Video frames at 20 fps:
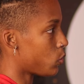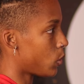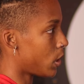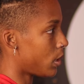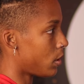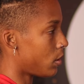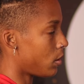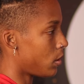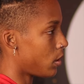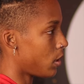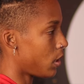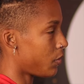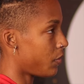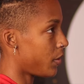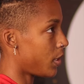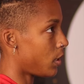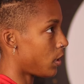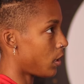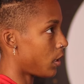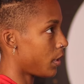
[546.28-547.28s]
as well. I
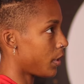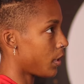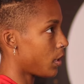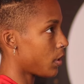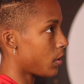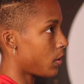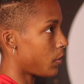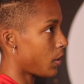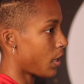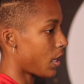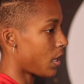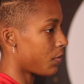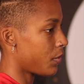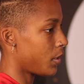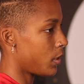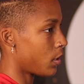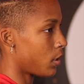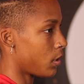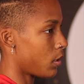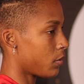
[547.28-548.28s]
feel like
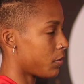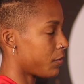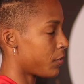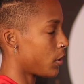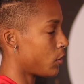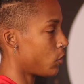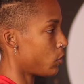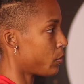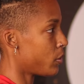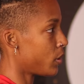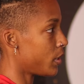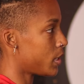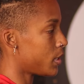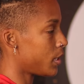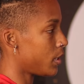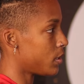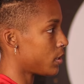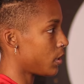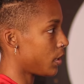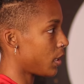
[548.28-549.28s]
having our final
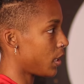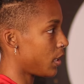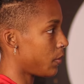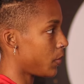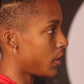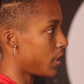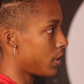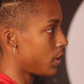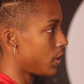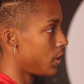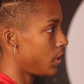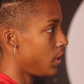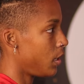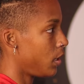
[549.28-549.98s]
pre-season game there